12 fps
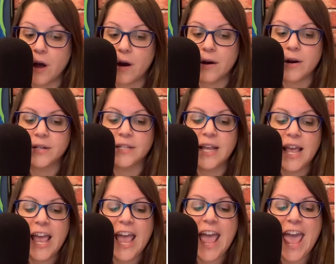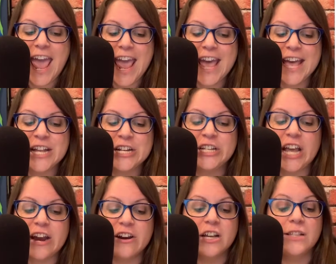art, and
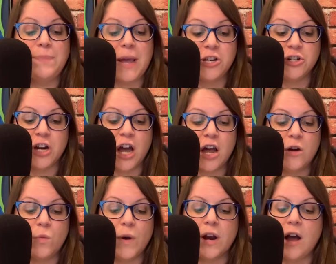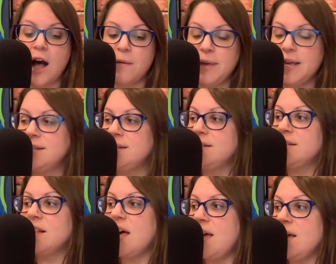Eric's Patreon, where
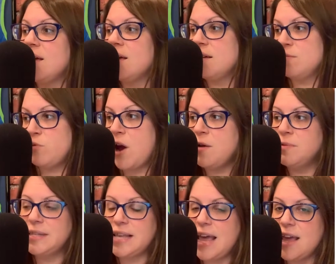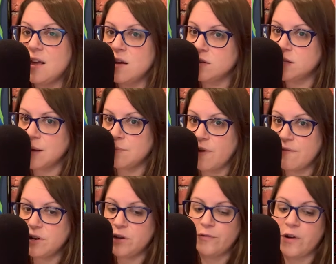hobbyists, like Brian was saying, some
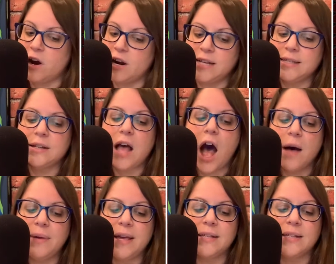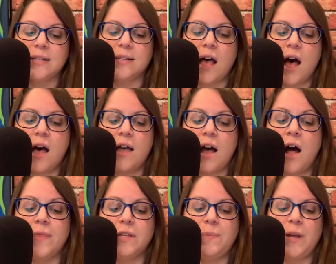revenue for artists, hobbyists uh,
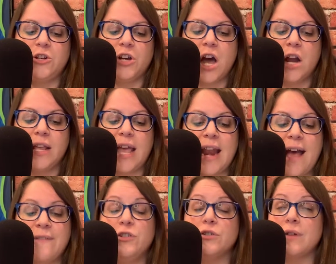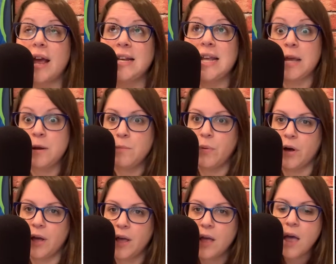on this Patreon can have direct
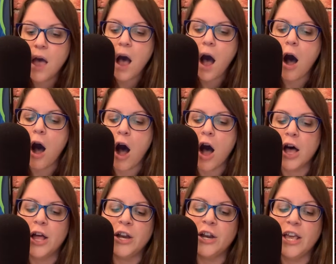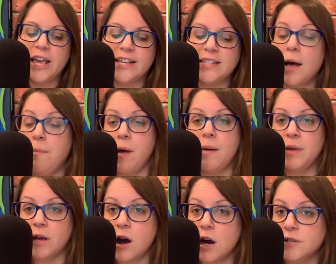input on his
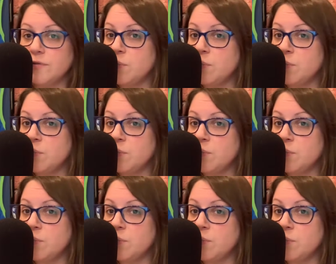upcoming cards for